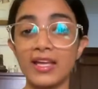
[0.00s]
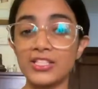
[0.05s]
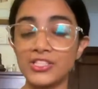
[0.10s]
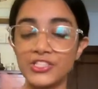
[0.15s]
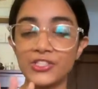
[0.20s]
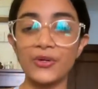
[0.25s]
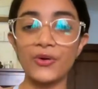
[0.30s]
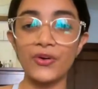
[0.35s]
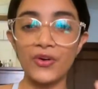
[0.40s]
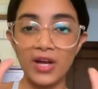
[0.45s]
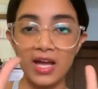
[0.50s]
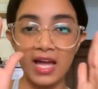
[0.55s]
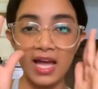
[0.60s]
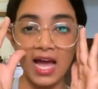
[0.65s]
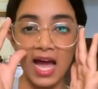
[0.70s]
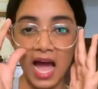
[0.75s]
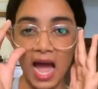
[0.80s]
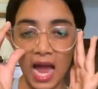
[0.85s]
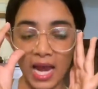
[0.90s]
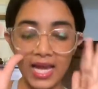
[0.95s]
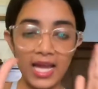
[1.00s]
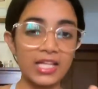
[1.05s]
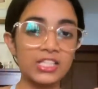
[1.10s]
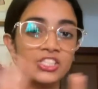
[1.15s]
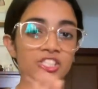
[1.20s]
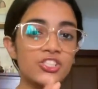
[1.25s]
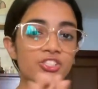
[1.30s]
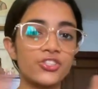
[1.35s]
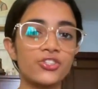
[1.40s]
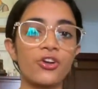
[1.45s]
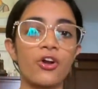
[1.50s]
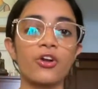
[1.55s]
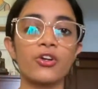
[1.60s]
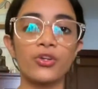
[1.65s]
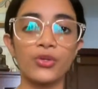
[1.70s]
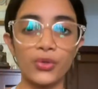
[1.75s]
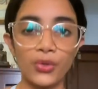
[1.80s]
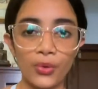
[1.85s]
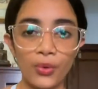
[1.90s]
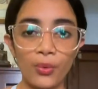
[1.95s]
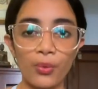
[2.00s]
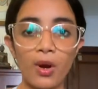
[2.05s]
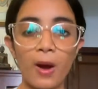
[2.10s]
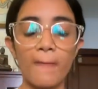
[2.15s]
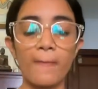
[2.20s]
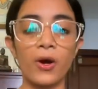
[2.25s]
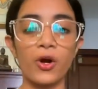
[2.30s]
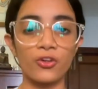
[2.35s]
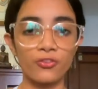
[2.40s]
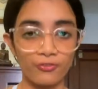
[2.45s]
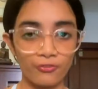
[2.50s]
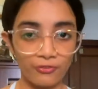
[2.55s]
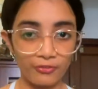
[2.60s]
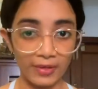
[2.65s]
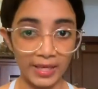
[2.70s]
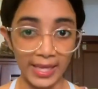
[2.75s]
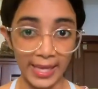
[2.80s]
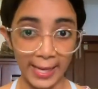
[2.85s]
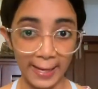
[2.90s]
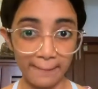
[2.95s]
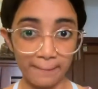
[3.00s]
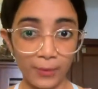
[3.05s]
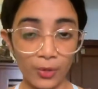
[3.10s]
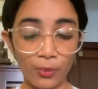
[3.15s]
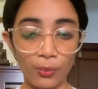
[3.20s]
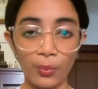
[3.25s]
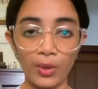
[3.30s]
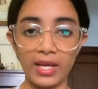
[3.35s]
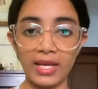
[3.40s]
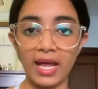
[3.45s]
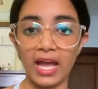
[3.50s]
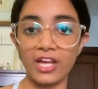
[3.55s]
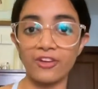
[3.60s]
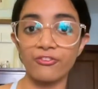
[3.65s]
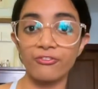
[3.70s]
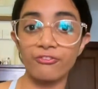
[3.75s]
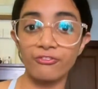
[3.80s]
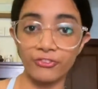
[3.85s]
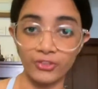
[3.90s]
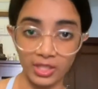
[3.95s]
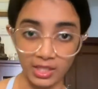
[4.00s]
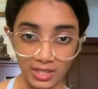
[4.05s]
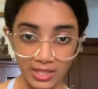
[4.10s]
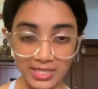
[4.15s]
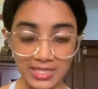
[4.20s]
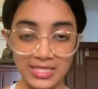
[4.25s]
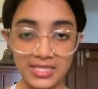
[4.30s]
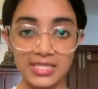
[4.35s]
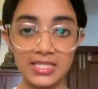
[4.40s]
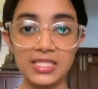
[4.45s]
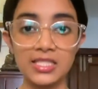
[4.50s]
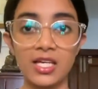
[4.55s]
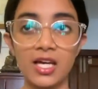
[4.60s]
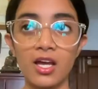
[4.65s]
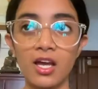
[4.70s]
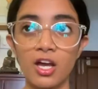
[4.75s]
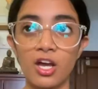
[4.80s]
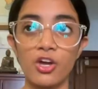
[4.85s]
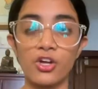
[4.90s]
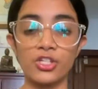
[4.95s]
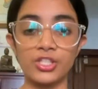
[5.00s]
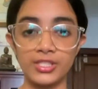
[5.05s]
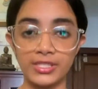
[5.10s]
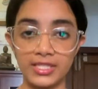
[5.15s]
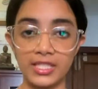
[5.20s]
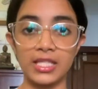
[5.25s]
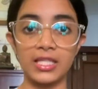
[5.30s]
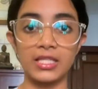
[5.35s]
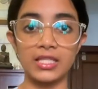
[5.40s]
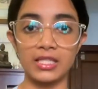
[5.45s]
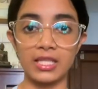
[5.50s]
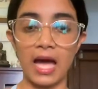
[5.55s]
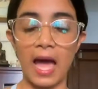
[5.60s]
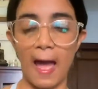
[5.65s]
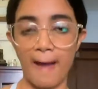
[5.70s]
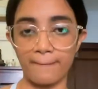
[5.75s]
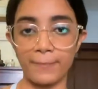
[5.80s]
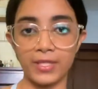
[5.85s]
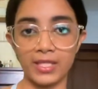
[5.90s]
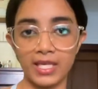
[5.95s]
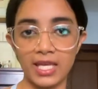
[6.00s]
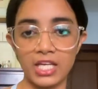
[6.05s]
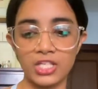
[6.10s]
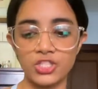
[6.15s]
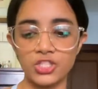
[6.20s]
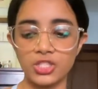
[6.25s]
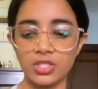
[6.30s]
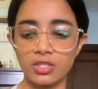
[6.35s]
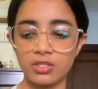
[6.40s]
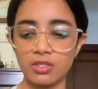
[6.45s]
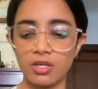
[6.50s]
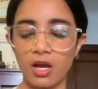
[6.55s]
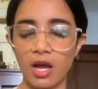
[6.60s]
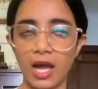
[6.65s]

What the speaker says: so I actually did not know about flame when I first did the application.